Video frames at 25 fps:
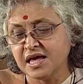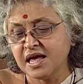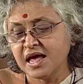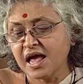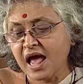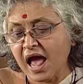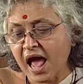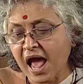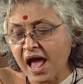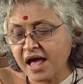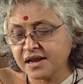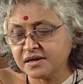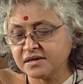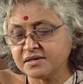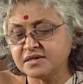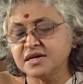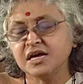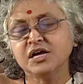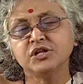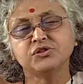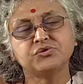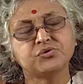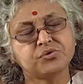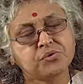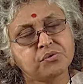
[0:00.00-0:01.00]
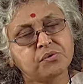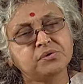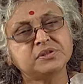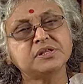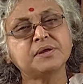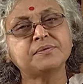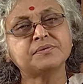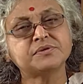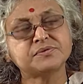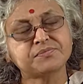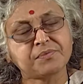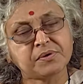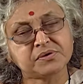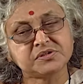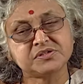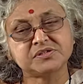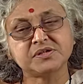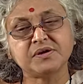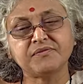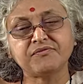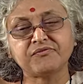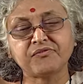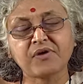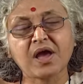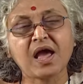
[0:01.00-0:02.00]
And through the process of
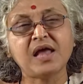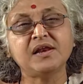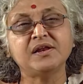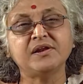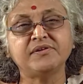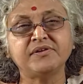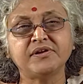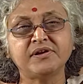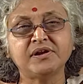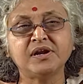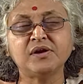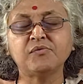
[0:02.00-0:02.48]
trial and error,